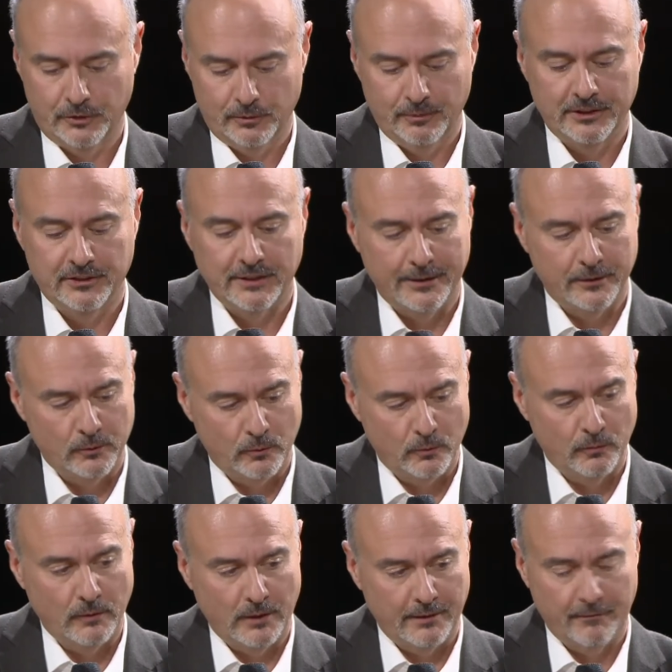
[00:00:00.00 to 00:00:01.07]

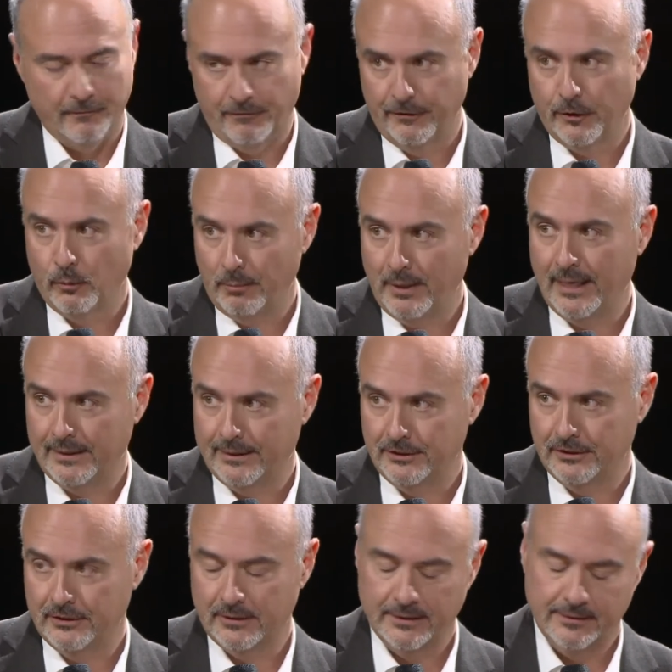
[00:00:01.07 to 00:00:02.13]
recycle film
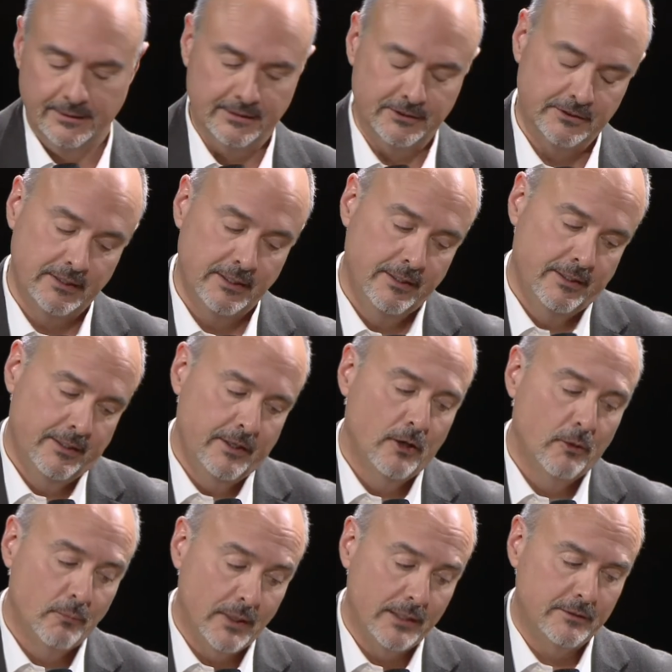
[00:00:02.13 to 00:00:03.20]
packaging like this.
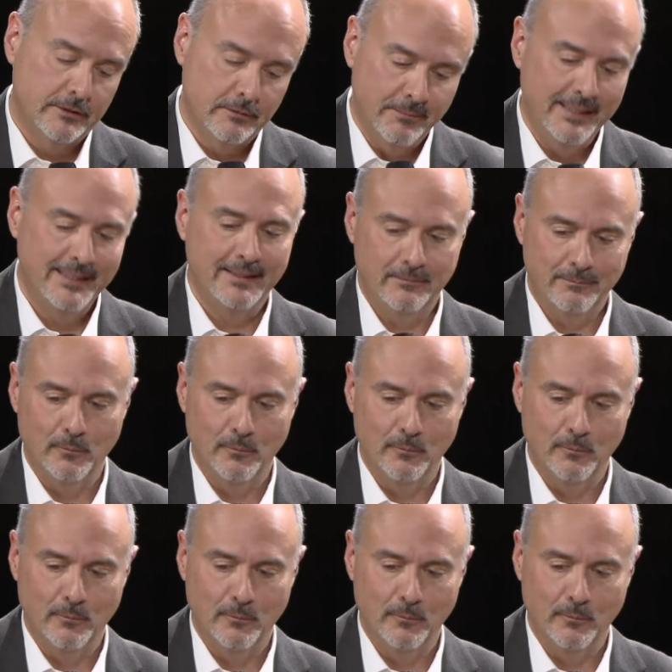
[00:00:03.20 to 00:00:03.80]
But to make it